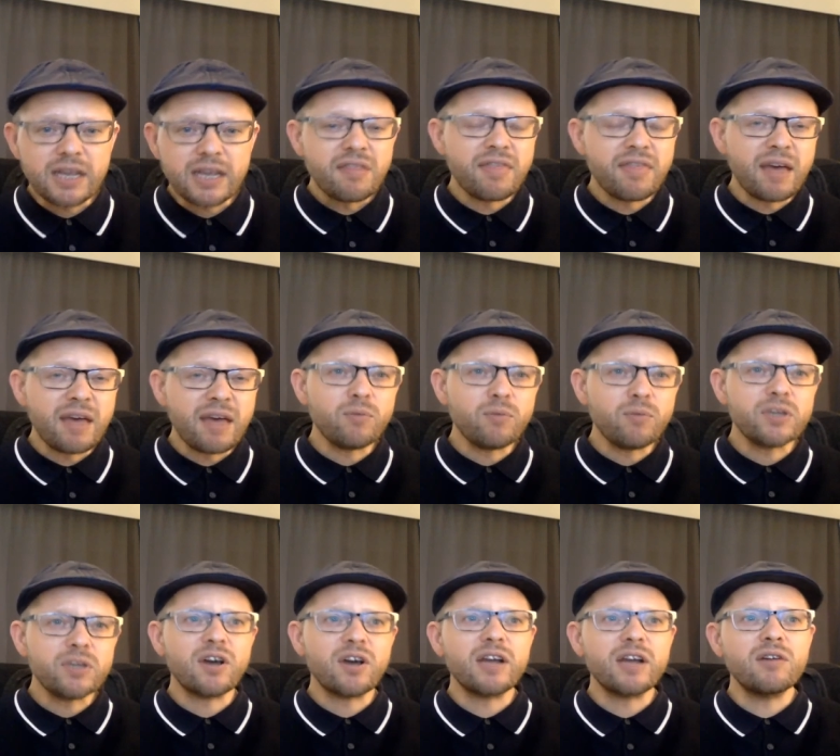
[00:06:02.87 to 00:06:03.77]
then we
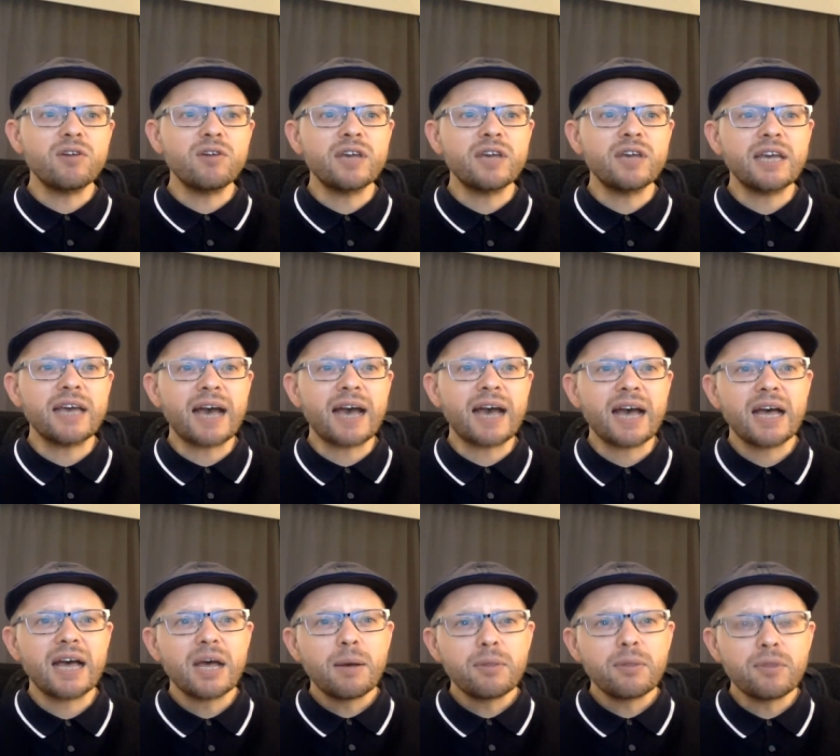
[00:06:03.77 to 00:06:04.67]
started looking at
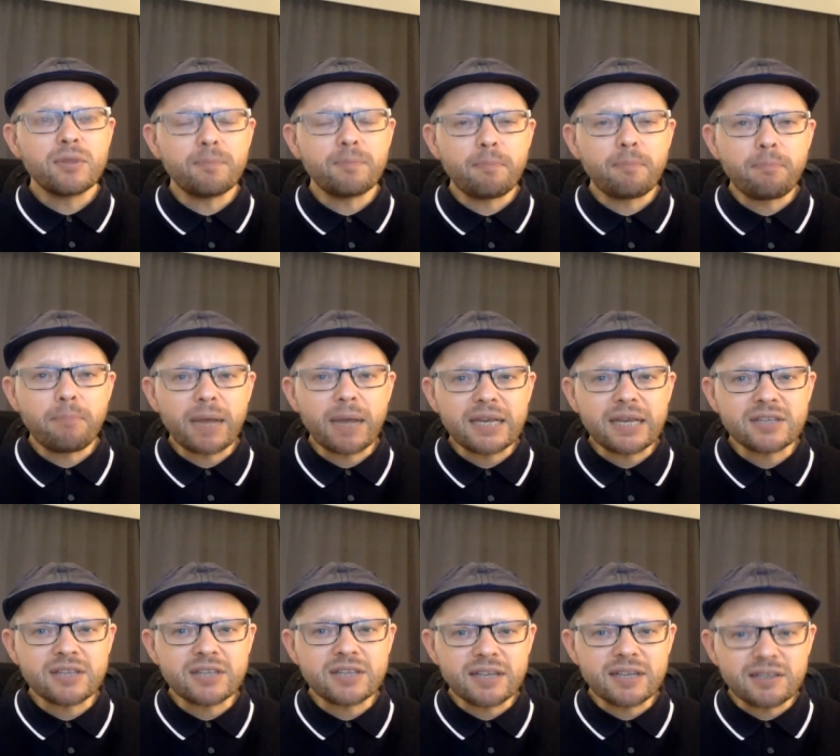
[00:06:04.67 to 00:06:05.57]
the
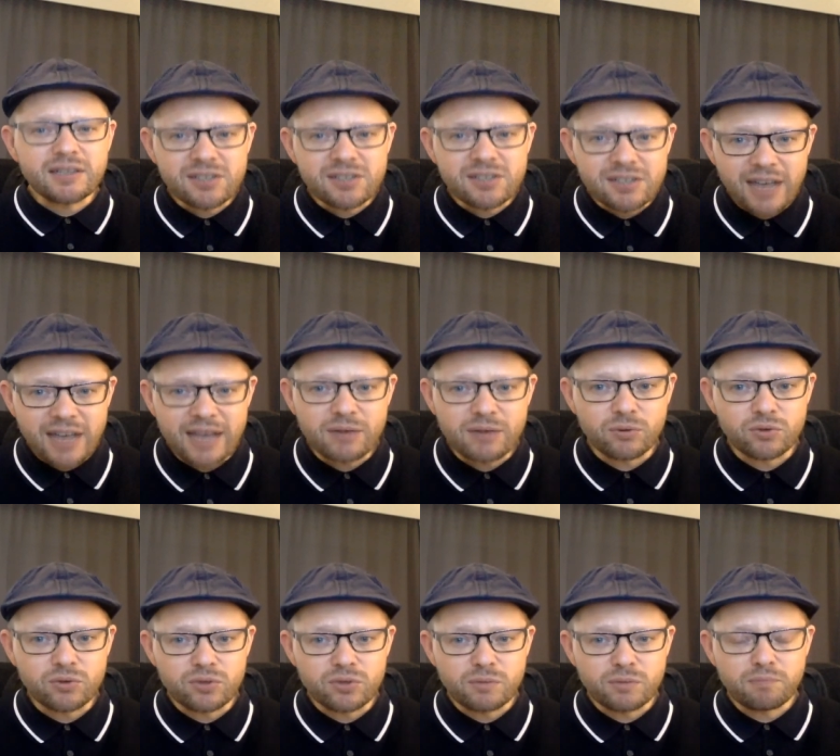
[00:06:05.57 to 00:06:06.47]
basic
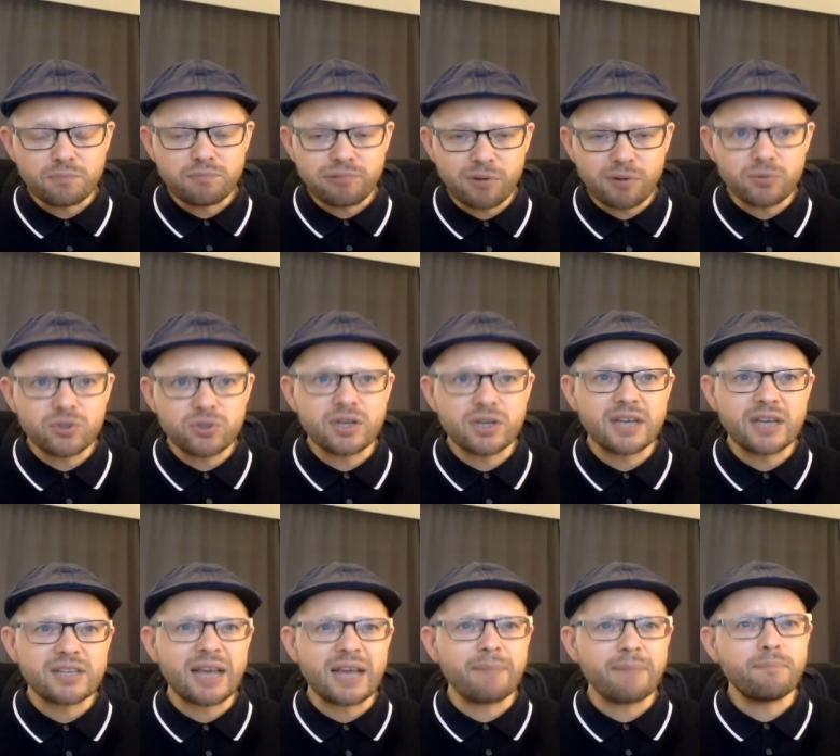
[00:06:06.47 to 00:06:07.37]
sales
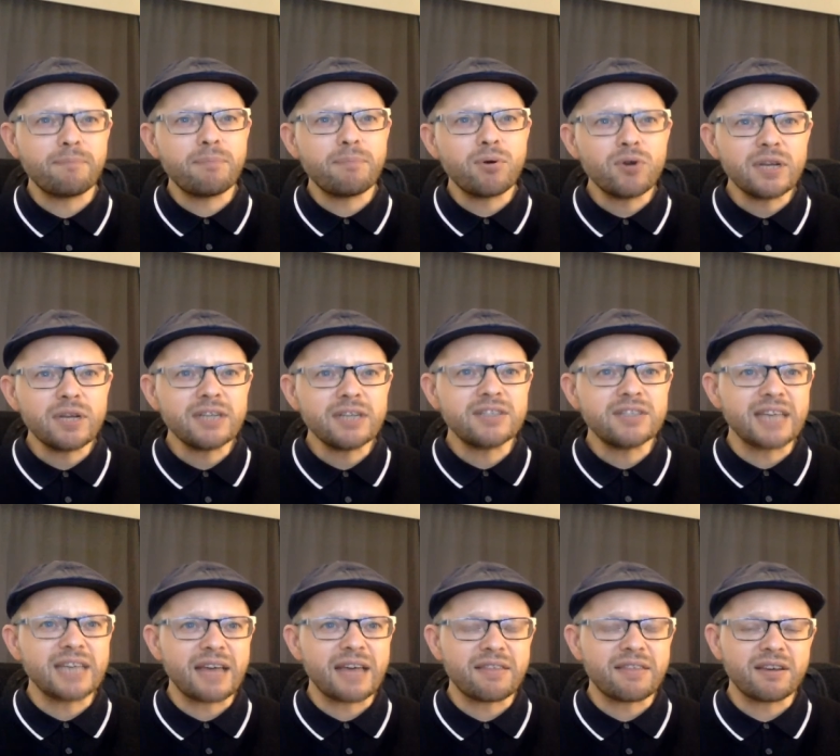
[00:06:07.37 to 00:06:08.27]
process and putting
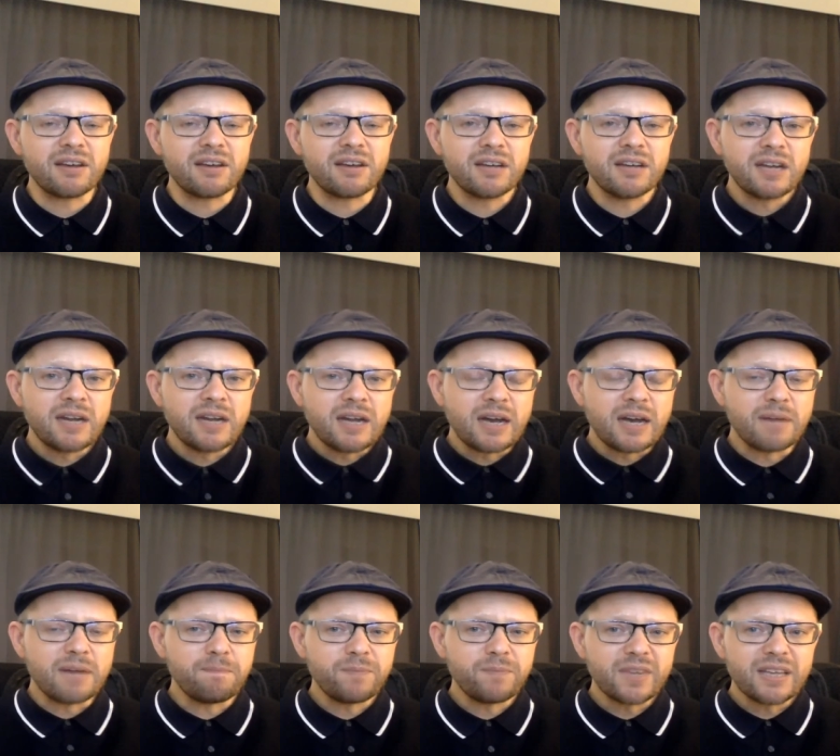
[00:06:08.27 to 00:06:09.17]
together
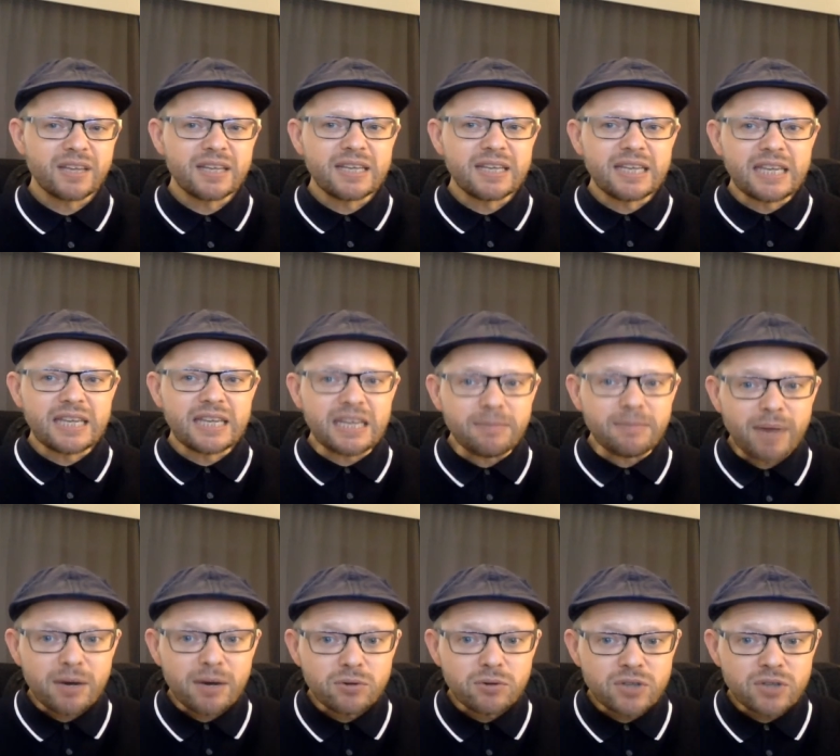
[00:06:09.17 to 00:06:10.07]

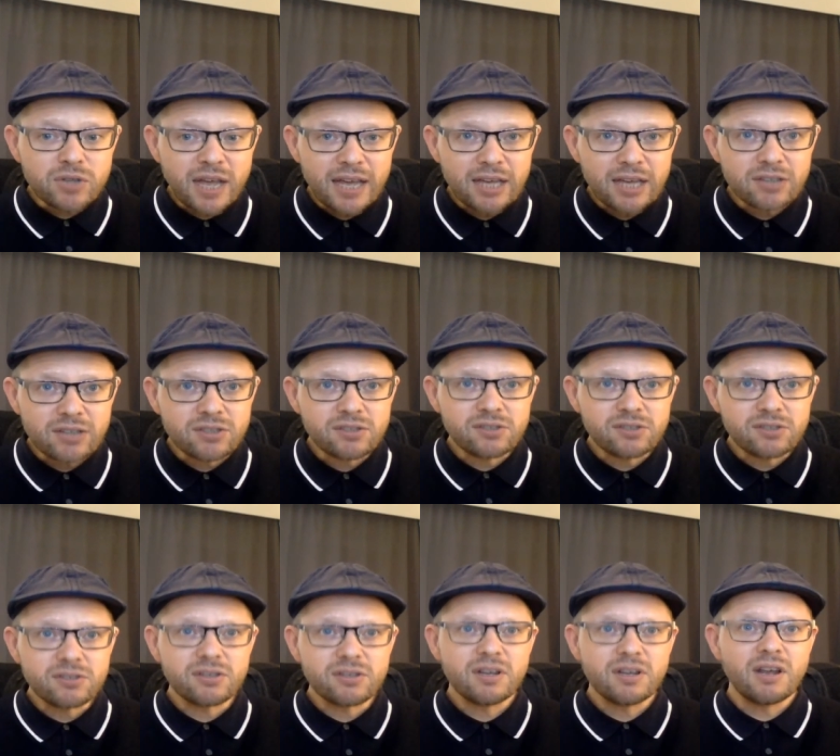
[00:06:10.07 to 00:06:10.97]
email
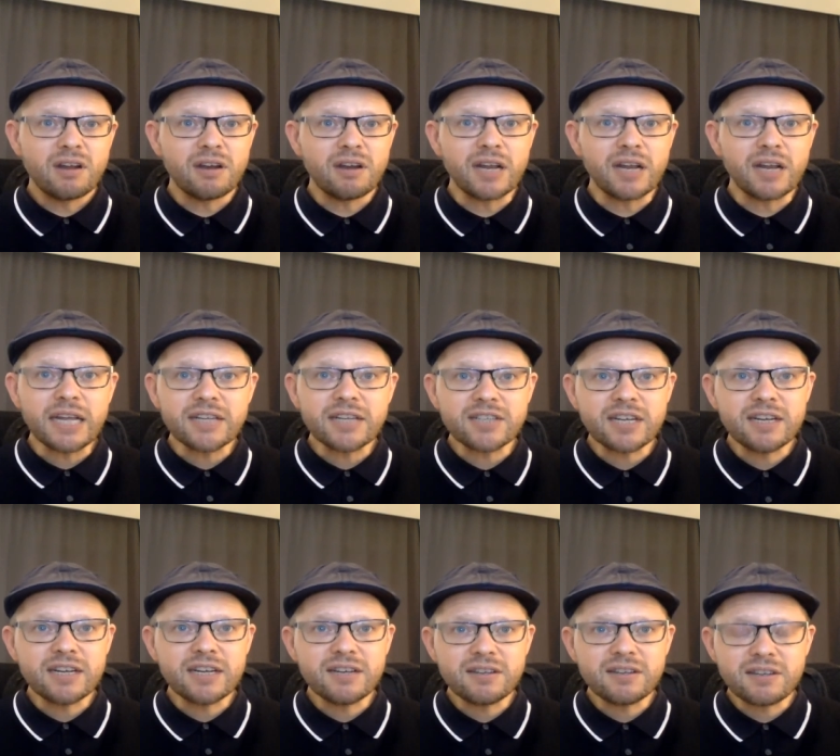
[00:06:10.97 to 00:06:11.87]
texts,
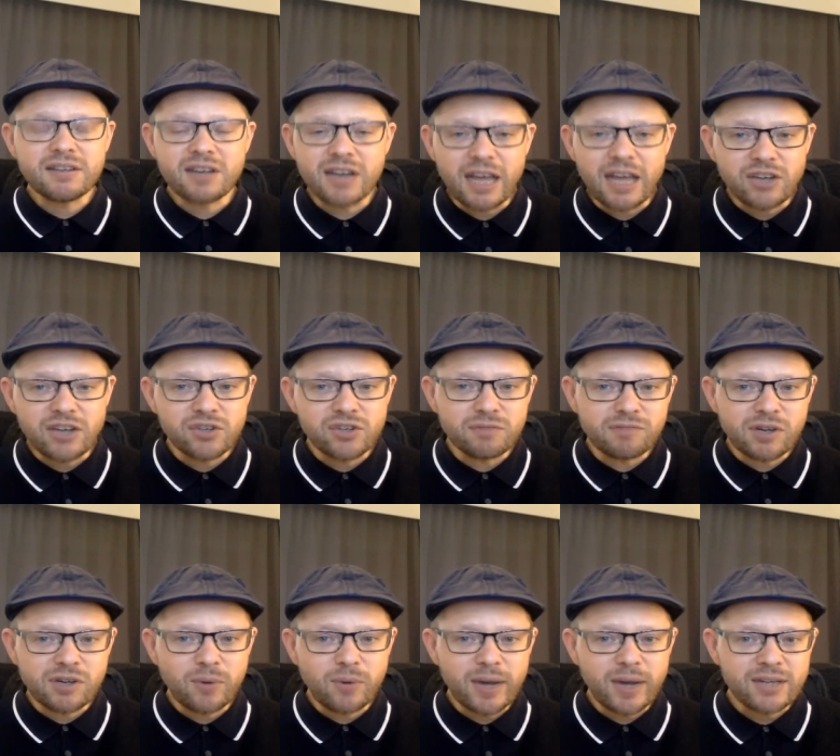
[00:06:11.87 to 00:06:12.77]
LinkedIn connection
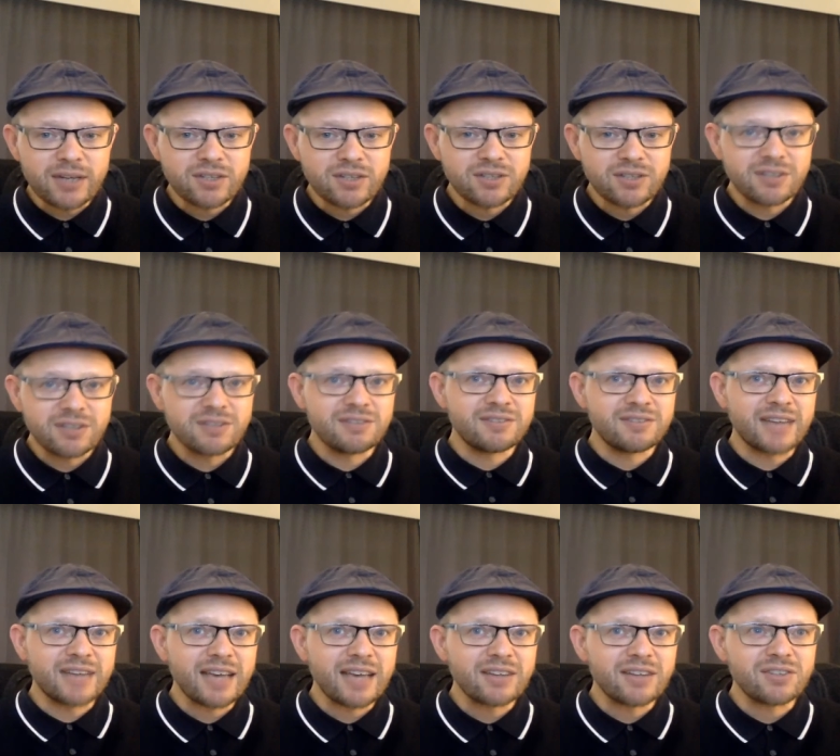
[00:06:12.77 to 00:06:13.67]
request
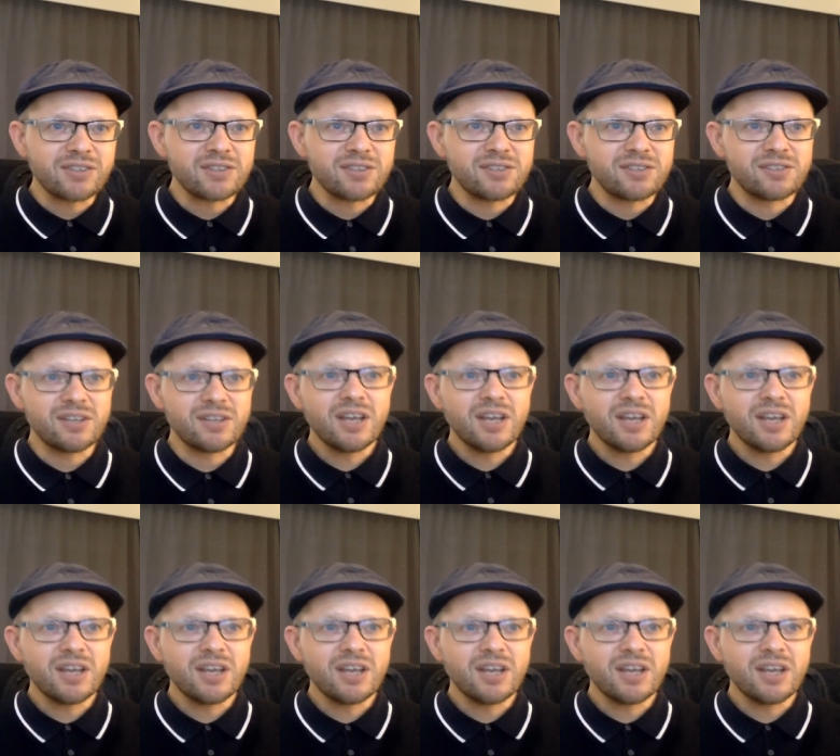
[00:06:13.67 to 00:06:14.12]
texts,